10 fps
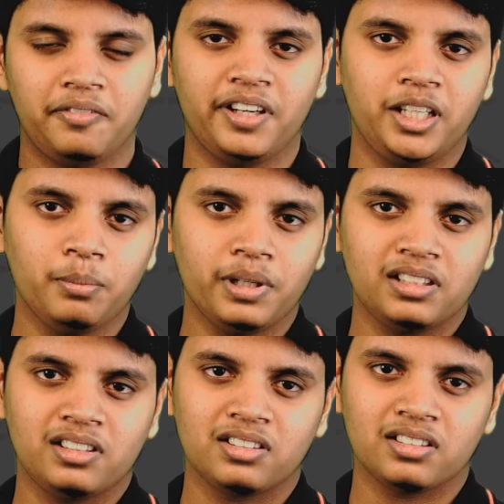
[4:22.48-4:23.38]
very
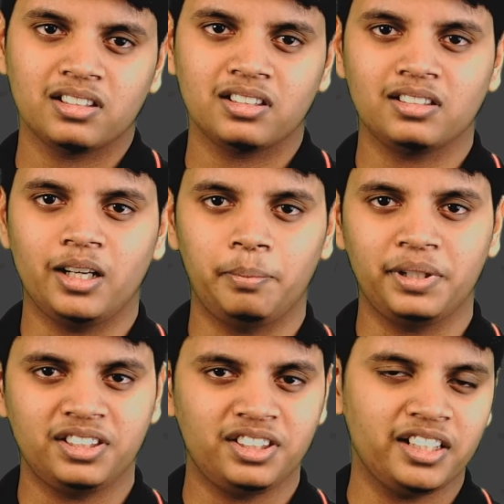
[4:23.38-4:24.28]
much
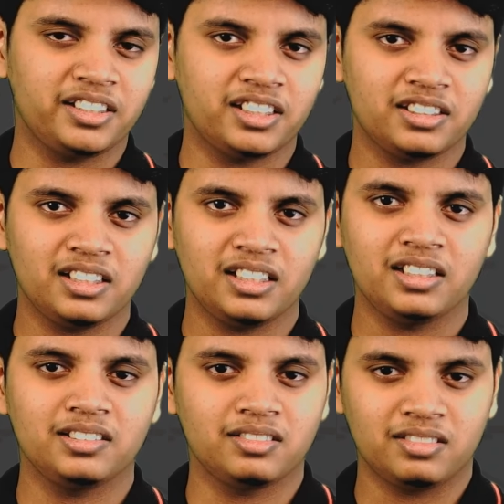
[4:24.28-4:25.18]
appreciated
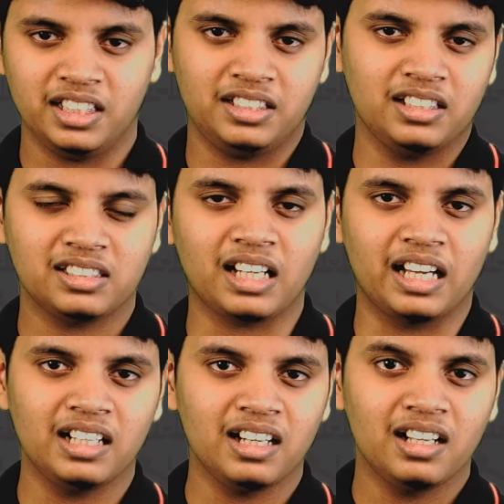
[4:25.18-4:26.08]
the teaching
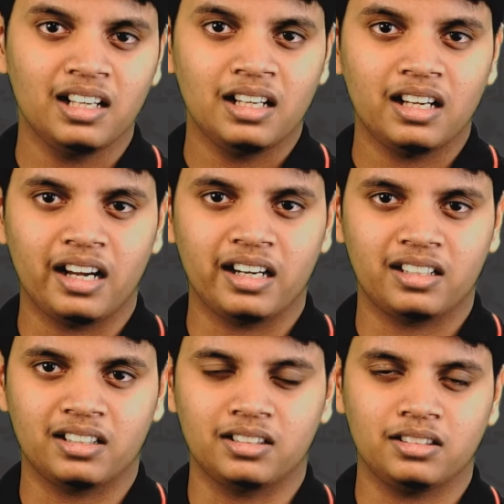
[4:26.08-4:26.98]
style at
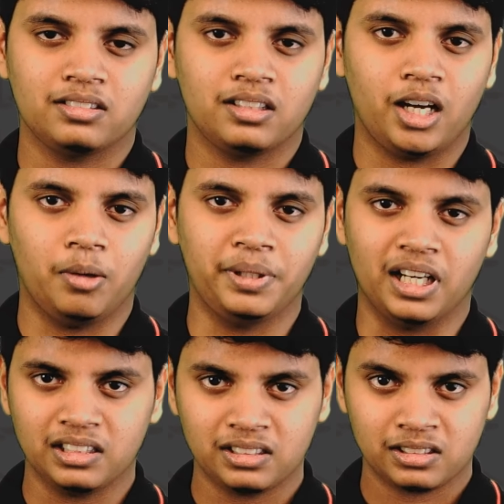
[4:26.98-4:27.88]

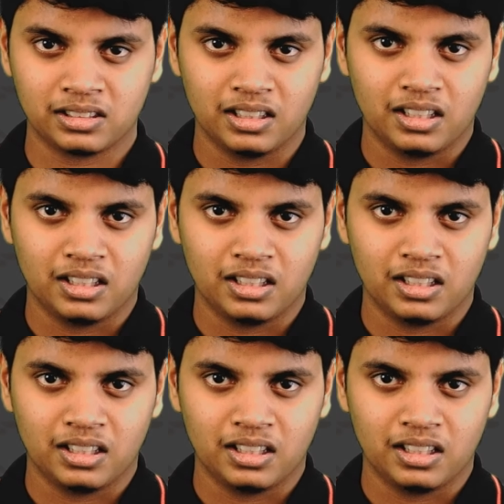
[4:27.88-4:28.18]
Abhyaas.